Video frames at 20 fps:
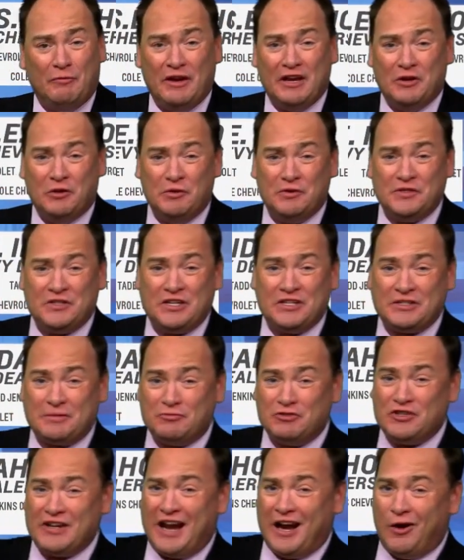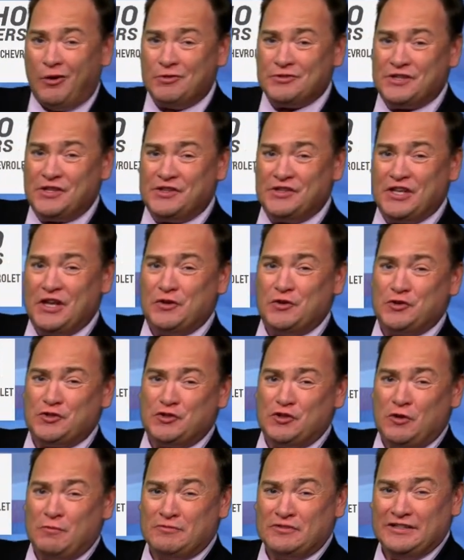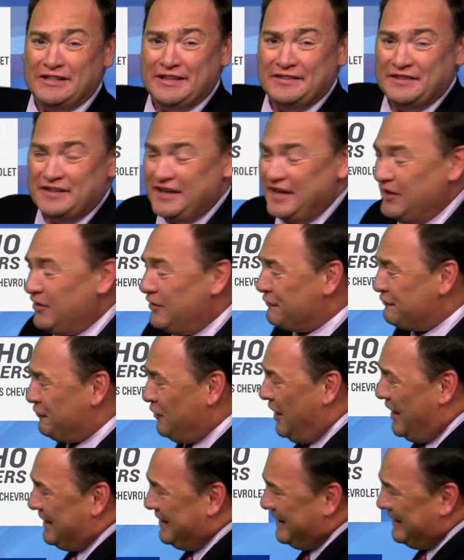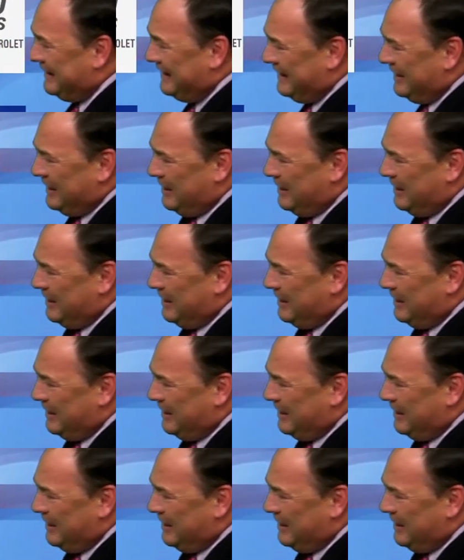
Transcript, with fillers: We could see some showers and thunderstorms late in the day on Friday,